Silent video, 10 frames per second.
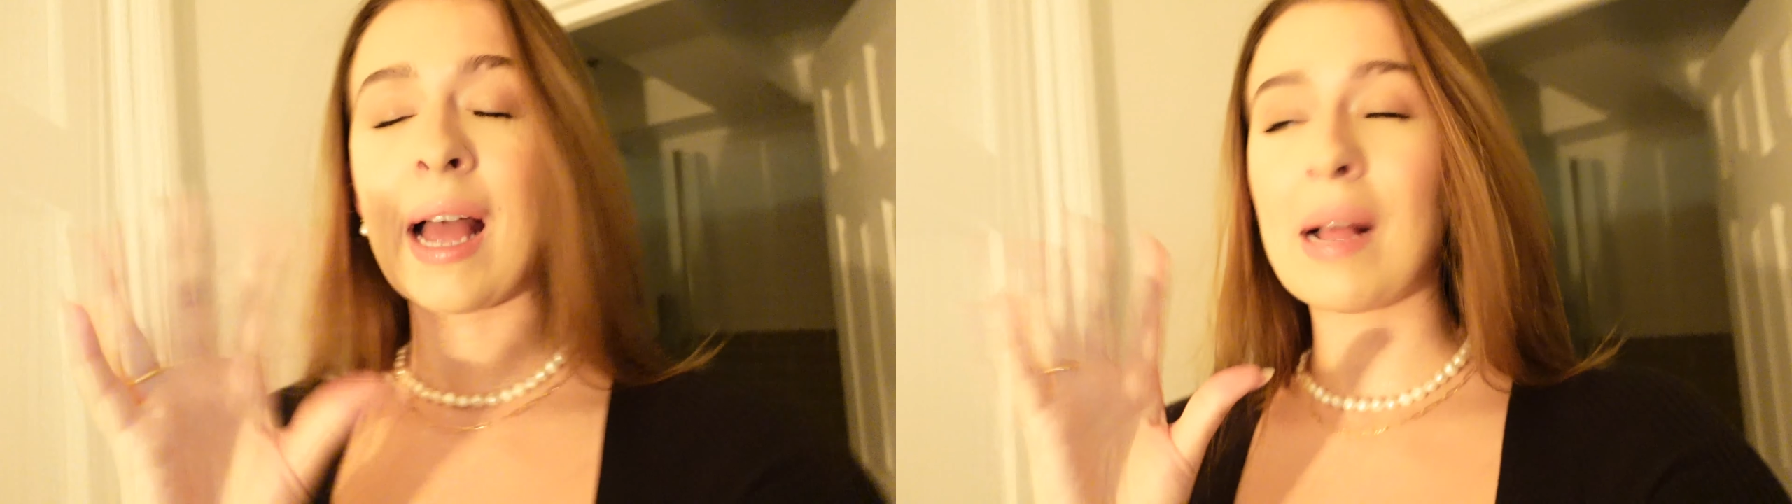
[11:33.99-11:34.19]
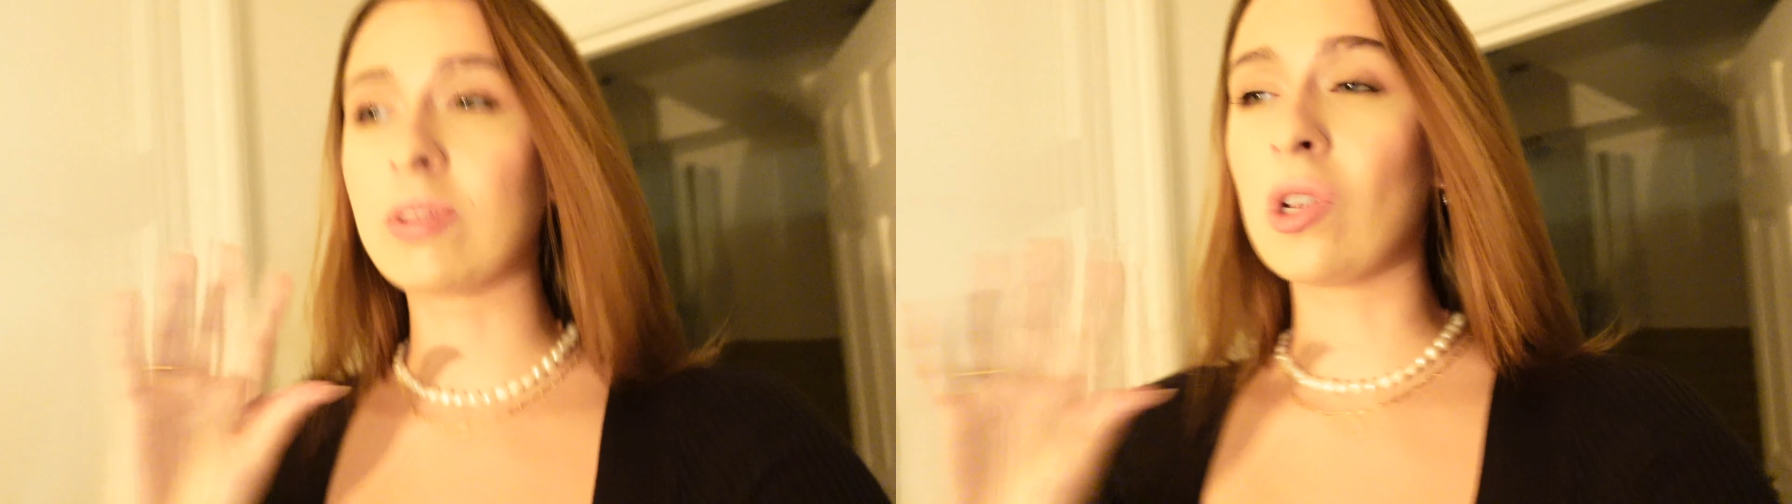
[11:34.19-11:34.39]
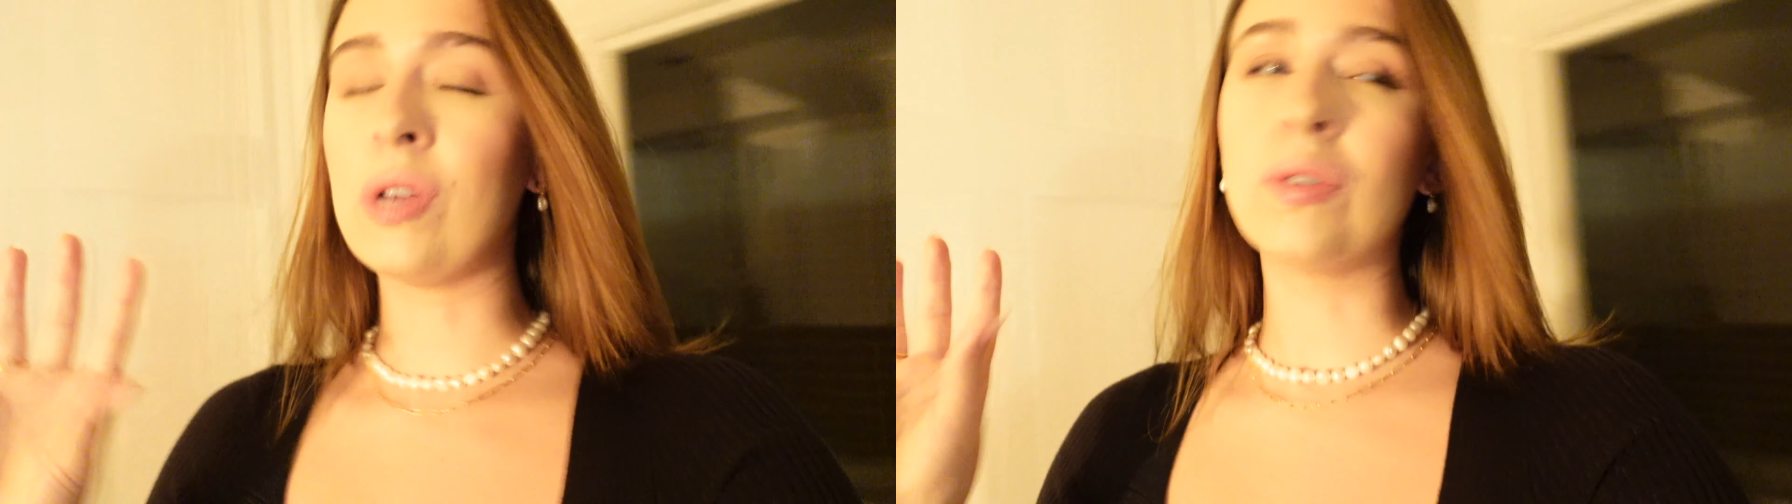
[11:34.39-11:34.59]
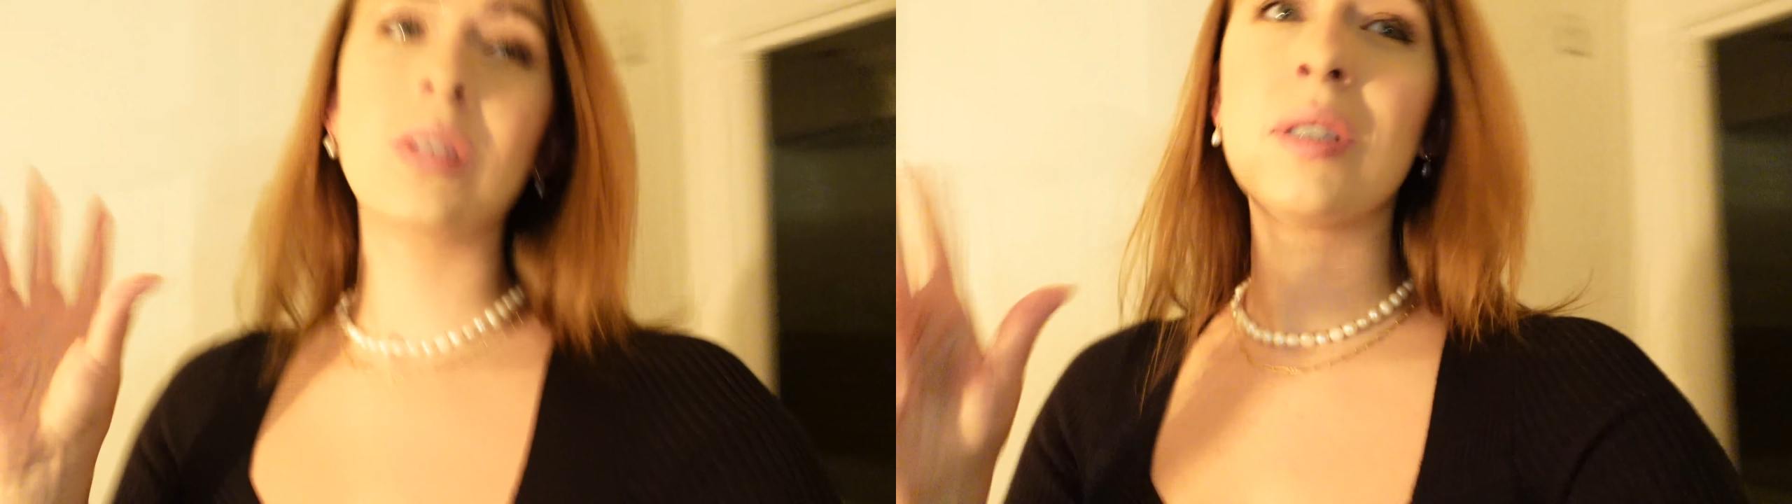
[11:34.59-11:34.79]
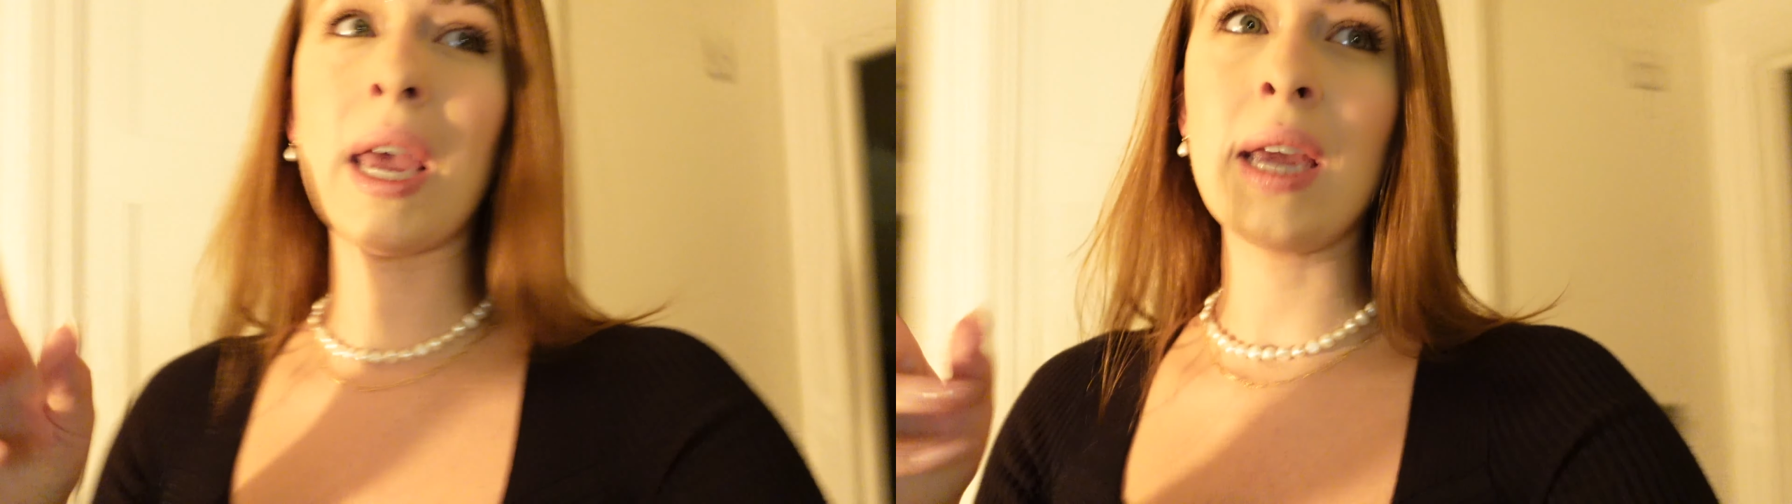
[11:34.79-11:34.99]
absolute
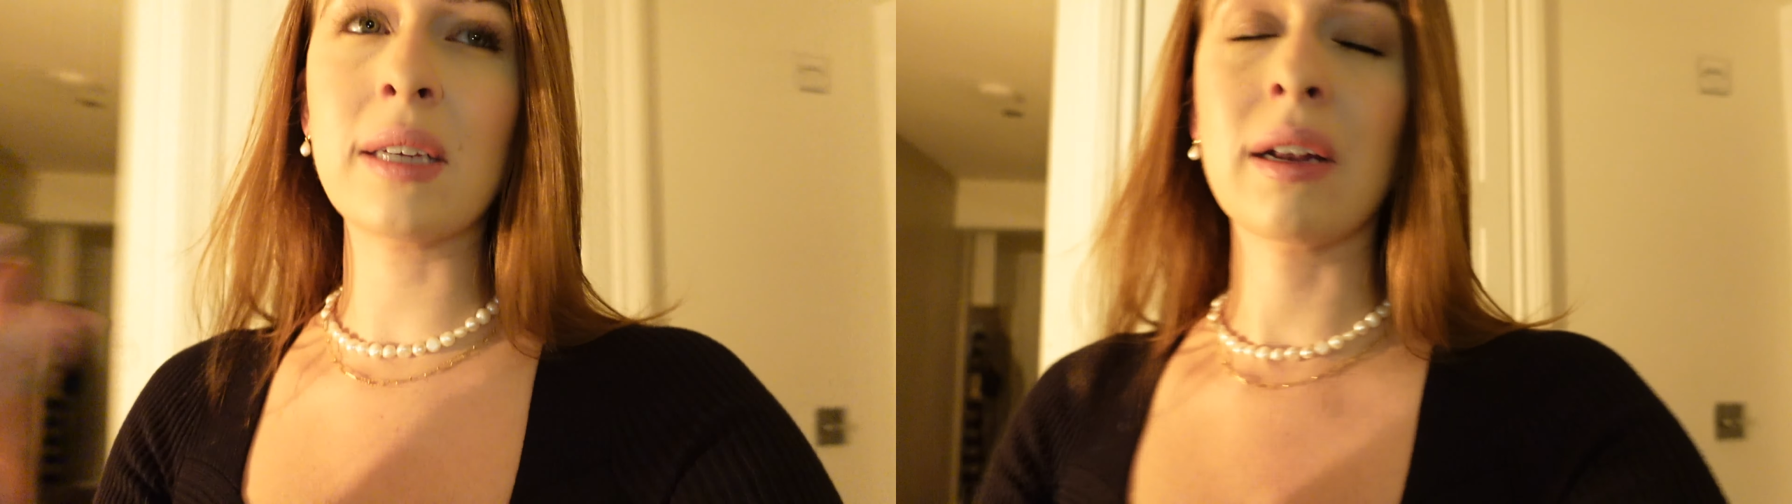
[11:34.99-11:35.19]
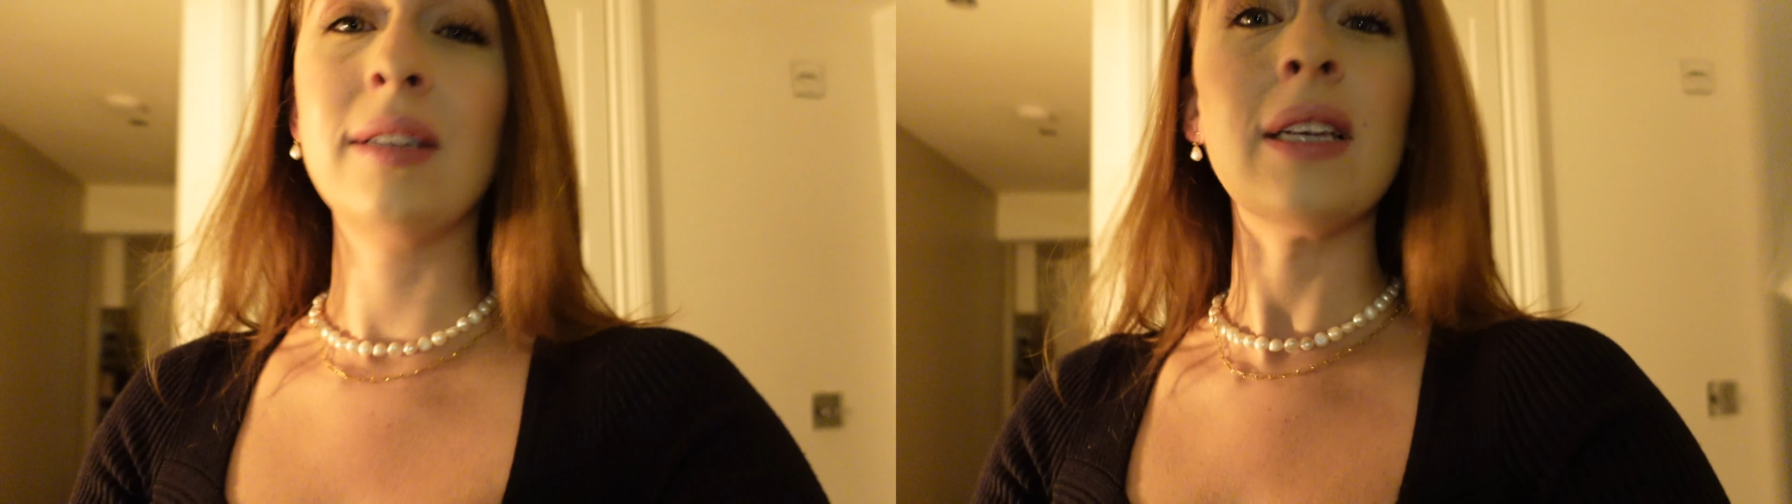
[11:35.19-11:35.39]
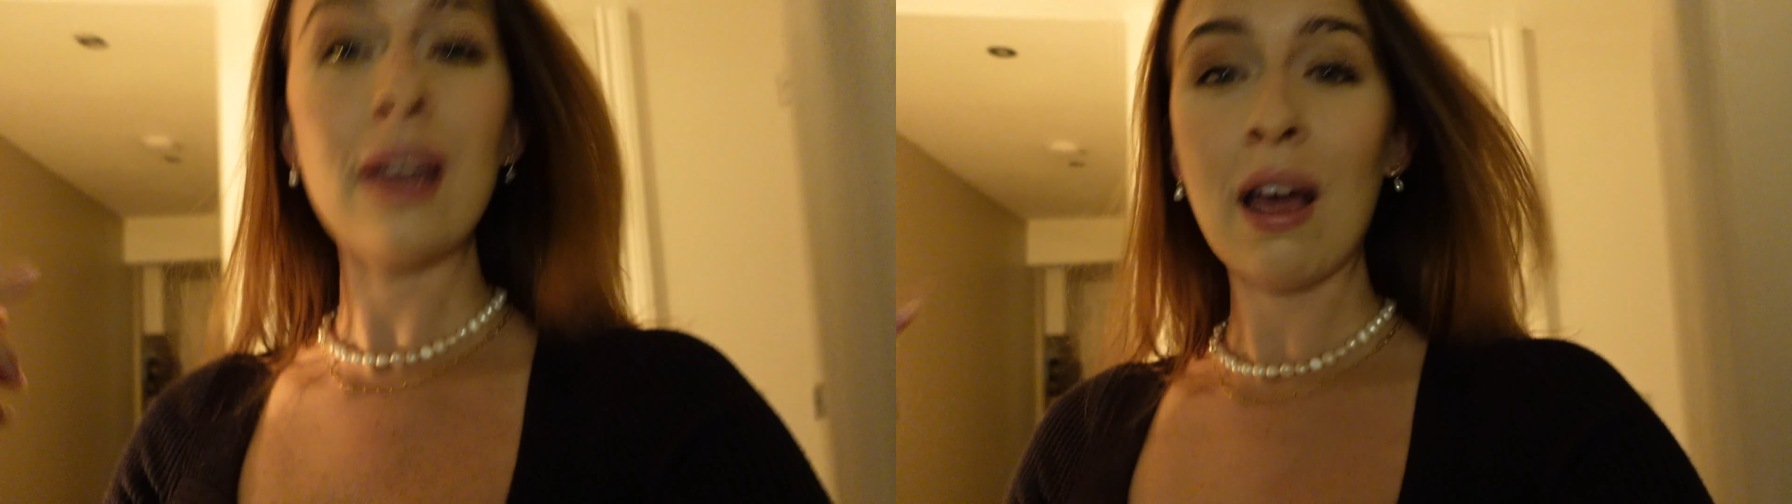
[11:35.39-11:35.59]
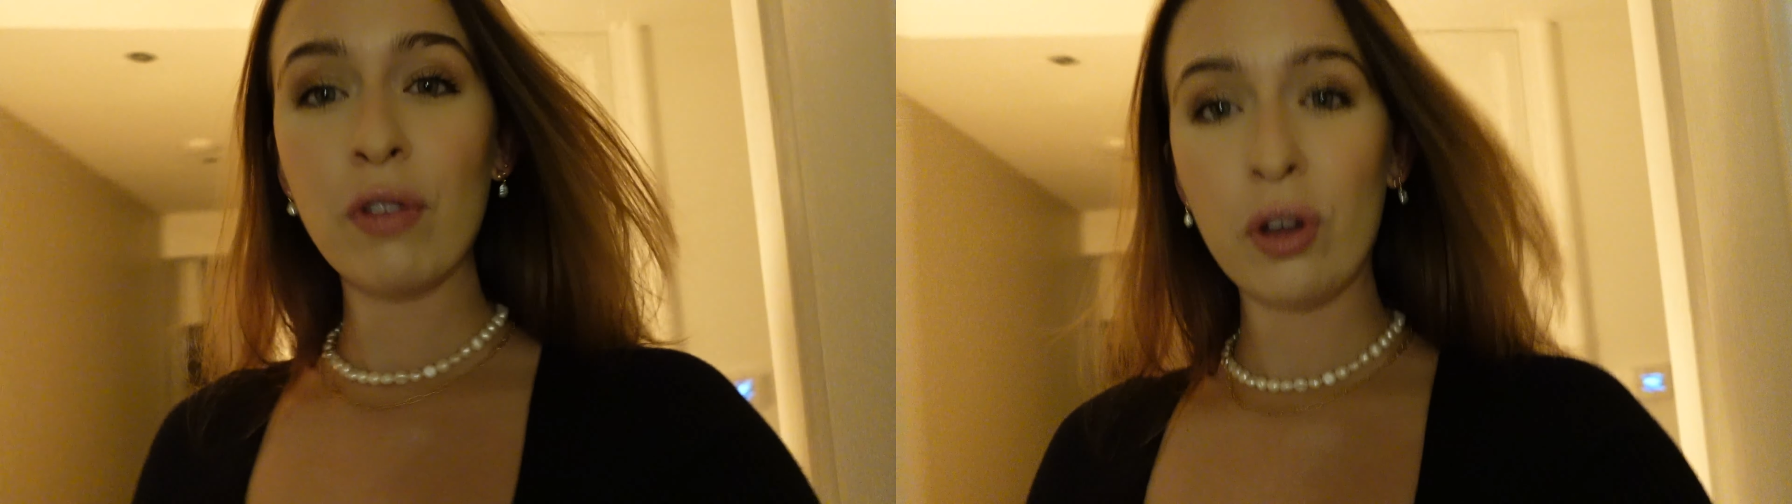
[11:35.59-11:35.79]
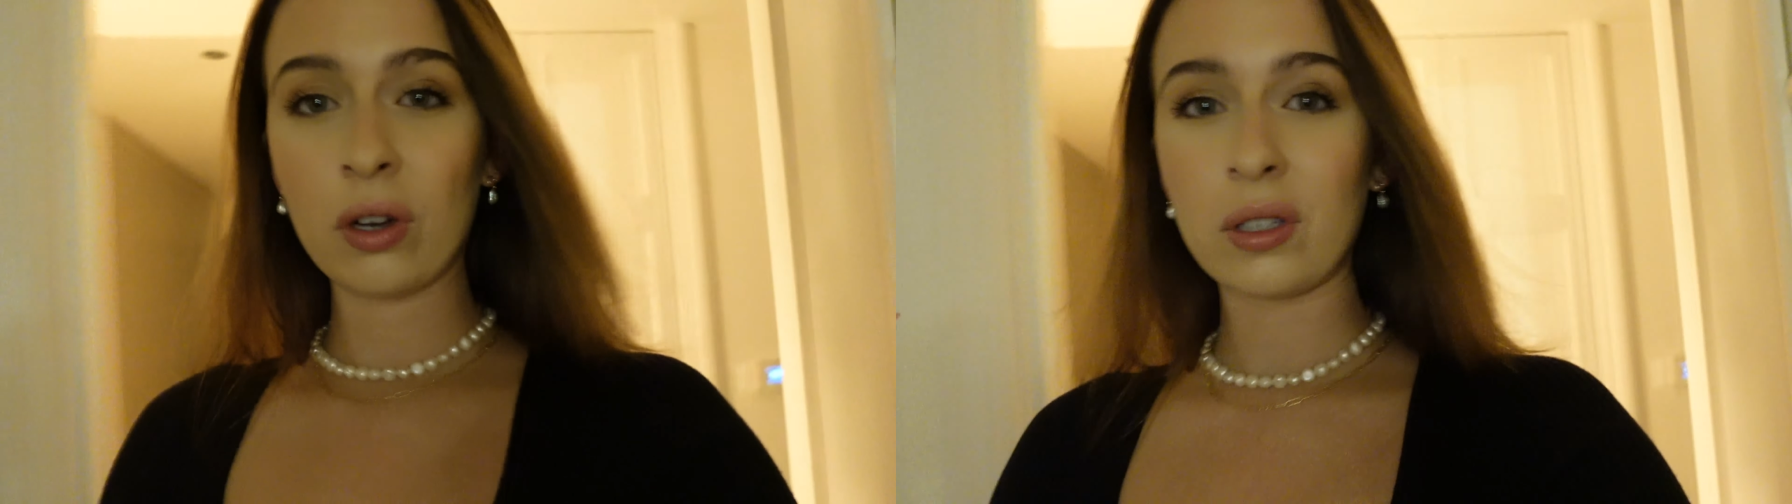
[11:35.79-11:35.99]
state and I didn't have
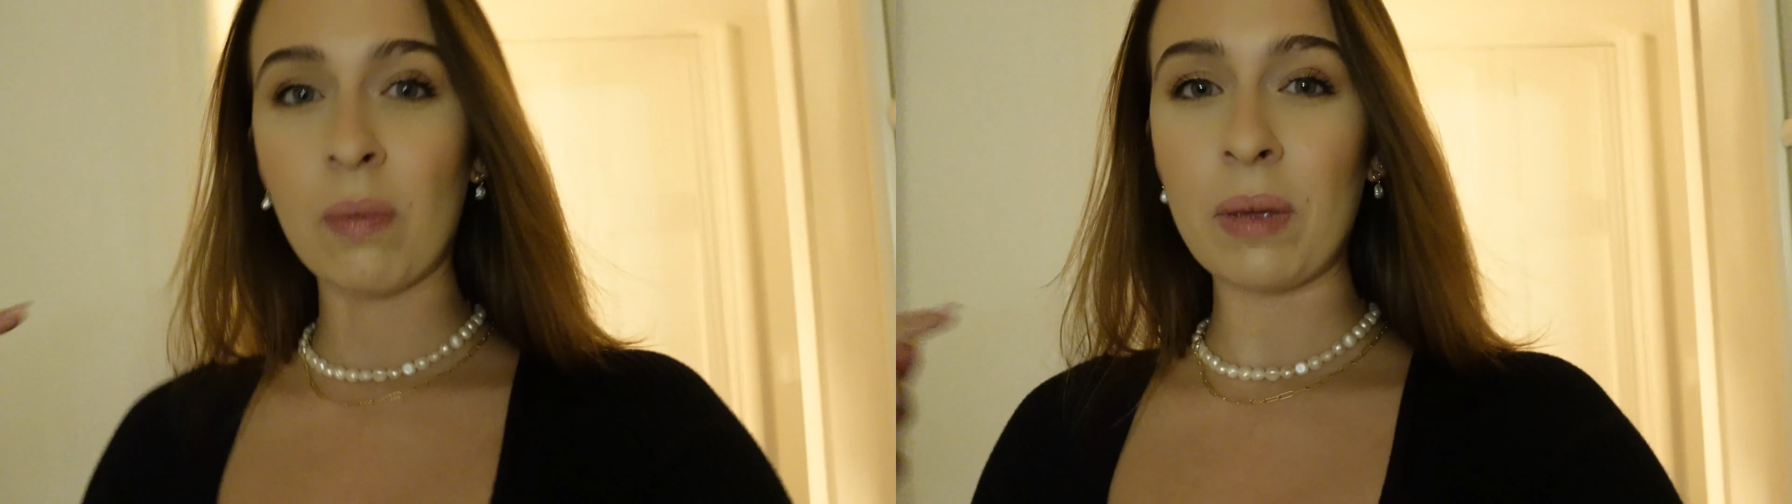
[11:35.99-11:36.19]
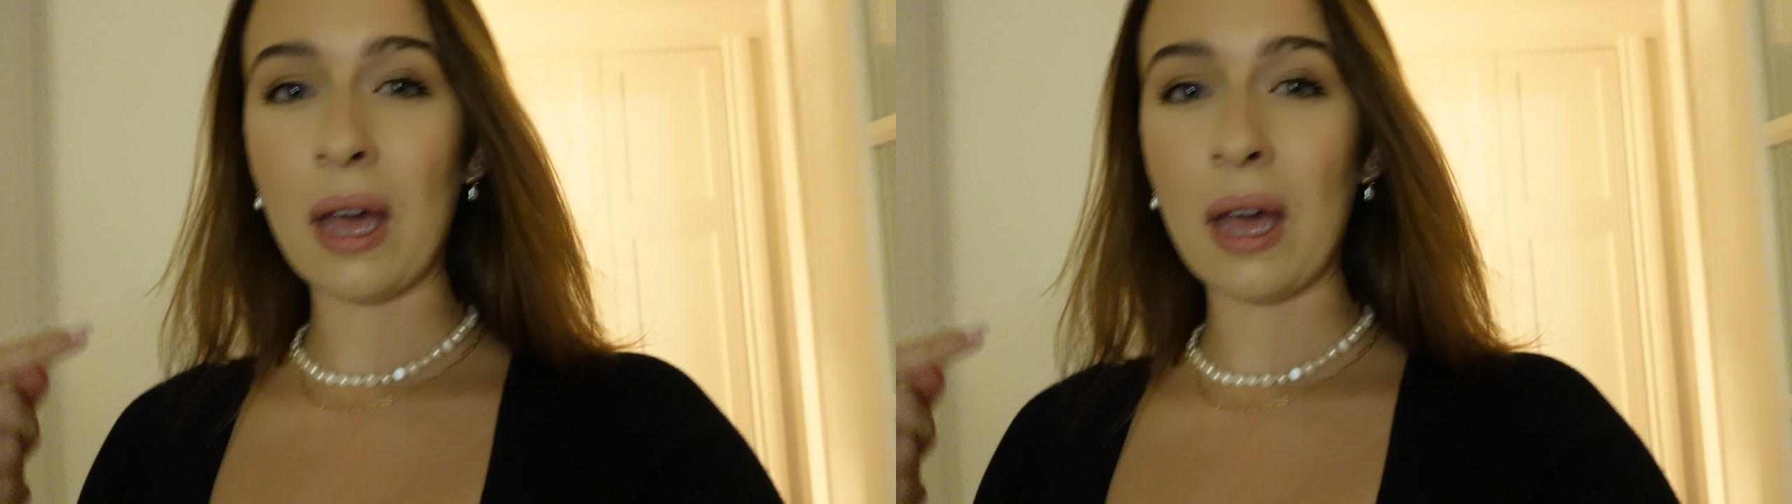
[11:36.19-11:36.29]
the hooks up